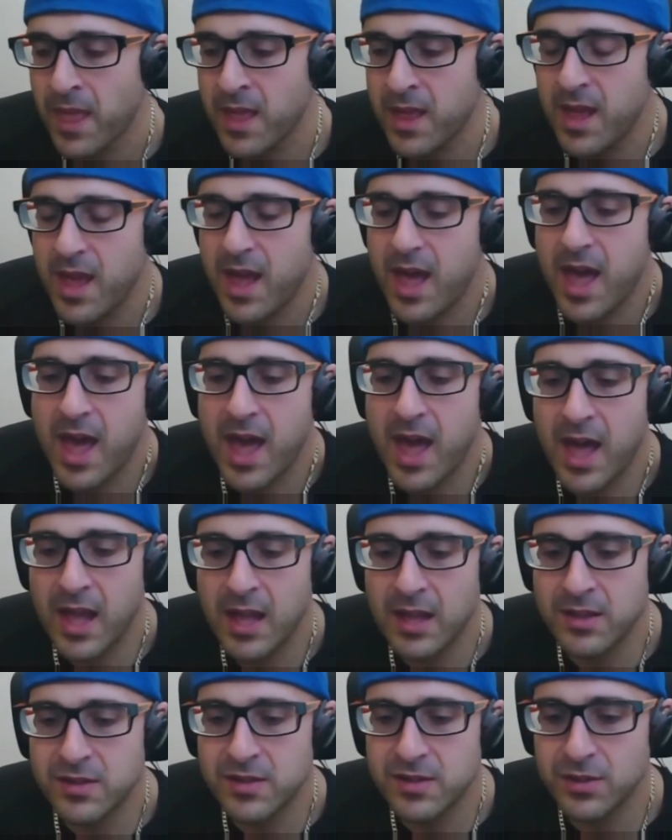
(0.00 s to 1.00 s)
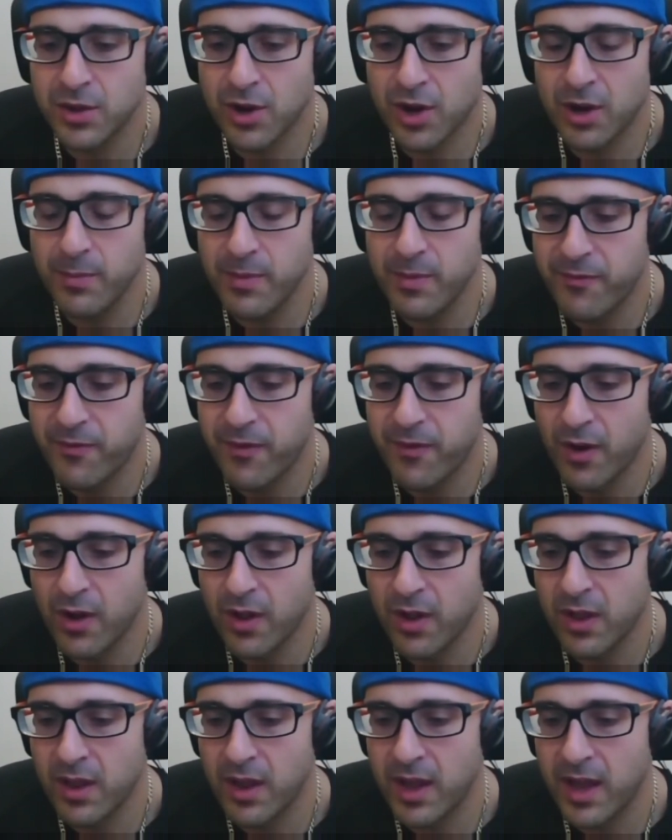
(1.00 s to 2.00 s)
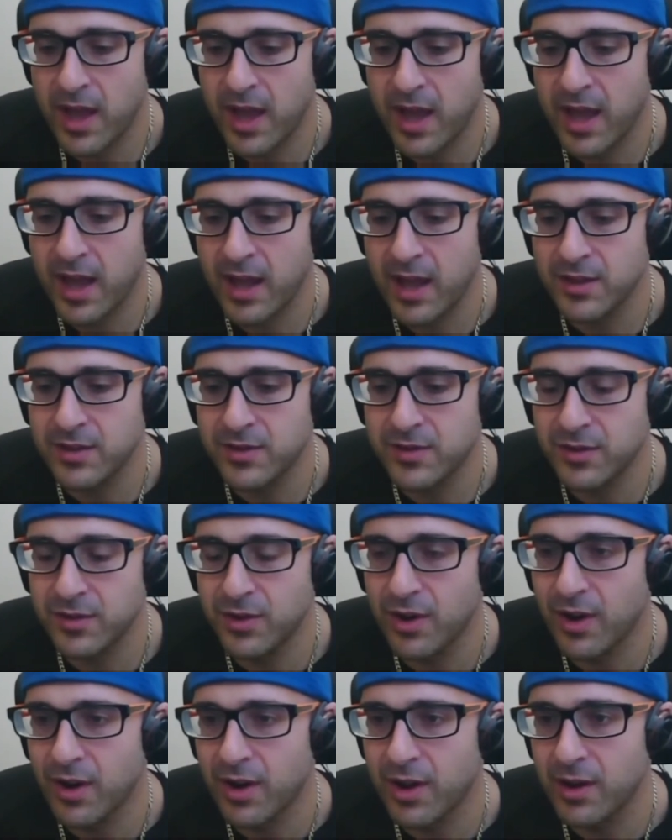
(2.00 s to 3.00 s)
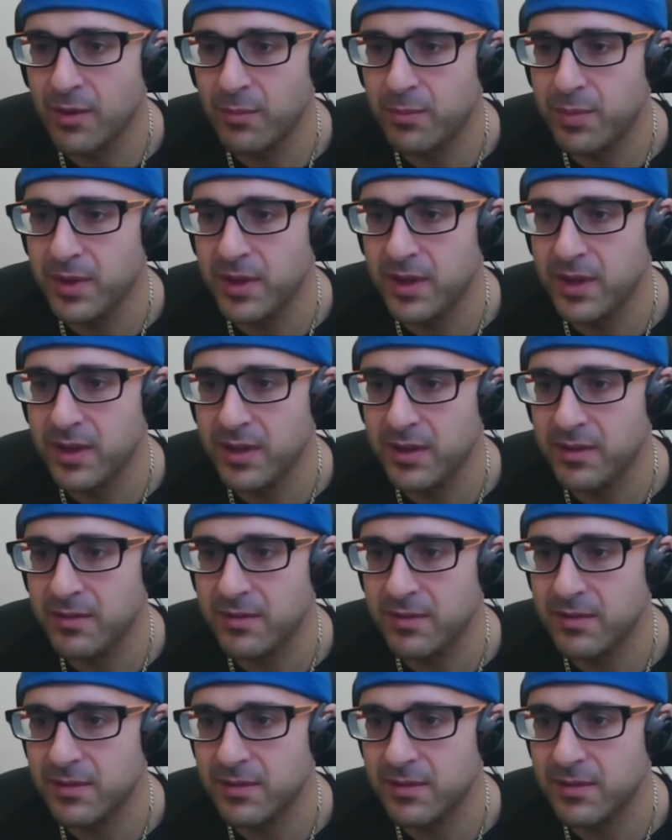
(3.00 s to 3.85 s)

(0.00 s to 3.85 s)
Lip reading: And you're gonna be full, and you're gonna be